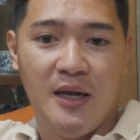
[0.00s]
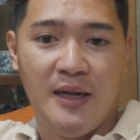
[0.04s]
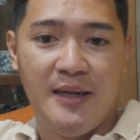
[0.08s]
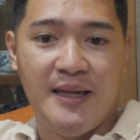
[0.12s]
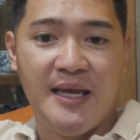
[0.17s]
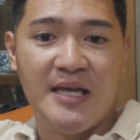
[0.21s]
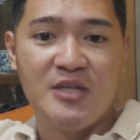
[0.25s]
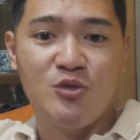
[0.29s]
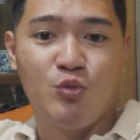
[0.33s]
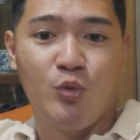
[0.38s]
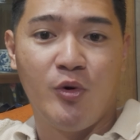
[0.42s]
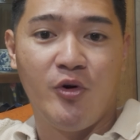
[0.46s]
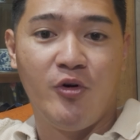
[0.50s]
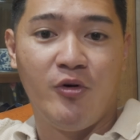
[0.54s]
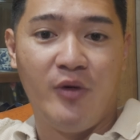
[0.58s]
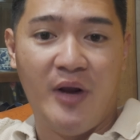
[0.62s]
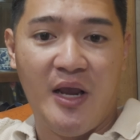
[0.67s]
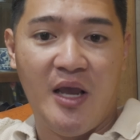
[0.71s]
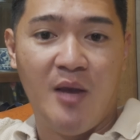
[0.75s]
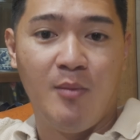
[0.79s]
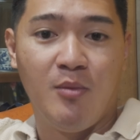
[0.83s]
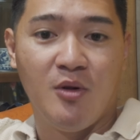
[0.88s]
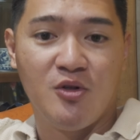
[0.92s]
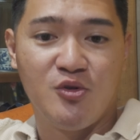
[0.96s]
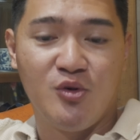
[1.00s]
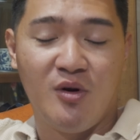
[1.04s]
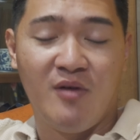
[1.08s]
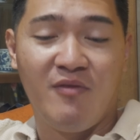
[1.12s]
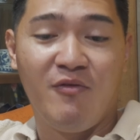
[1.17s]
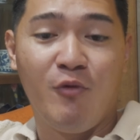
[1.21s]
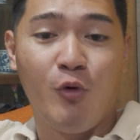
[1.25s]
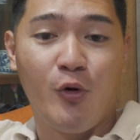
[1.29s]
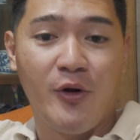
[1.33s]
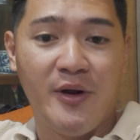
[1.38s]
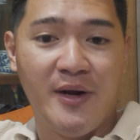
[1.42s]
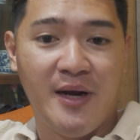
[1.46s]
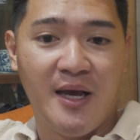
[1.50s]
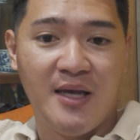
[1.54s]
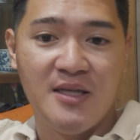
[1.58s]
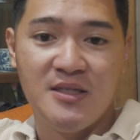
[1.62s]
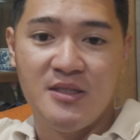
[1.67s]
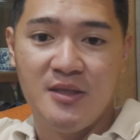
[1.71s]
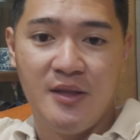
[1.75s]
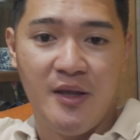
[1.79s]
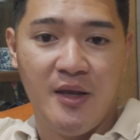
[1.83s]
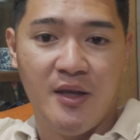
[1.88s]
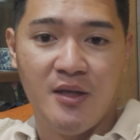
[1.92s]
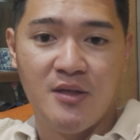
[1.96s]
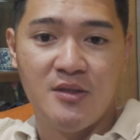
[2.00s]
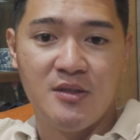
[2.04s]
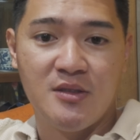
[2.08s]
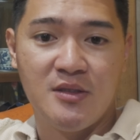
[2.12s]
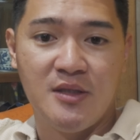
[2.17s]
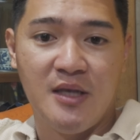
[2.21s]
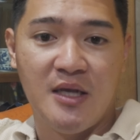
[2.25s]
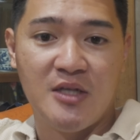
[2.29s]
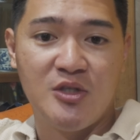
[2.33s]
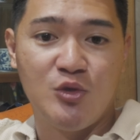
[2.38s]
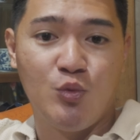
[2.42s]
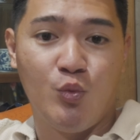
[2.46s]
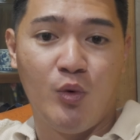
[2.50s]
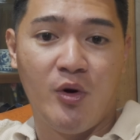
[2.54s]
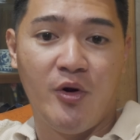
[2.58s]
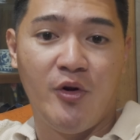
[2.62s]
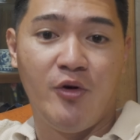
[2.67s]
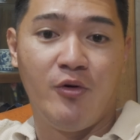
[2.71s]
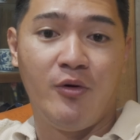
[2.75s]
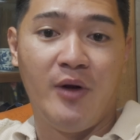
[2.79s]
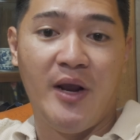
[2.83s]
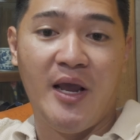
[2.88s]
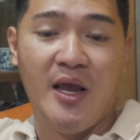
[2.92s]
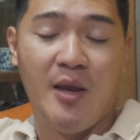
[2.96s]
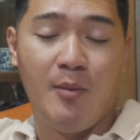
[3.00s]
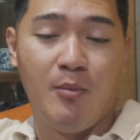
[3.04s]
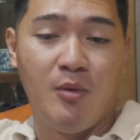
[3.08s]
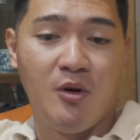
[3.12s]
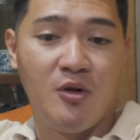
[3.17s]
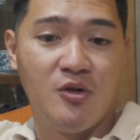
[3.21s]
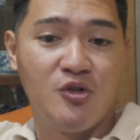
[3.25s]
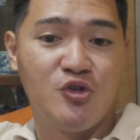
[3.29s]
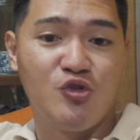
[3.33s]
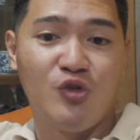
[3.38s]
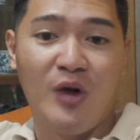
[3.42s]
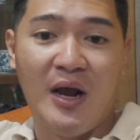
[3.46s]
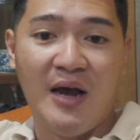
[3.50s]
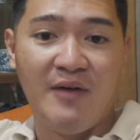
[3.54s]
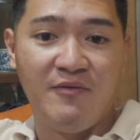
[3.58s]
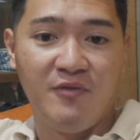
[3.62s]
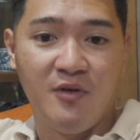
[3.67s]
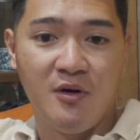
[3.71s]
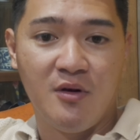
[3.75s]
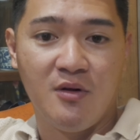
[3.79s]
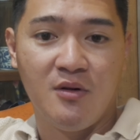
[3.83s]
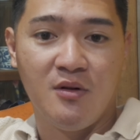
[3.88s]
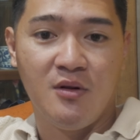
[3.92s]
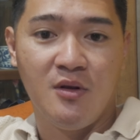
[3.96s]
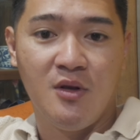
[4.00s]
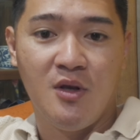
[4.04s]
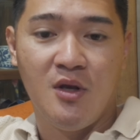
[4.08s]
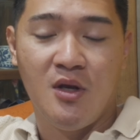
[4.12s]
That's where you're able to afford nice things. That's where you're able to travel.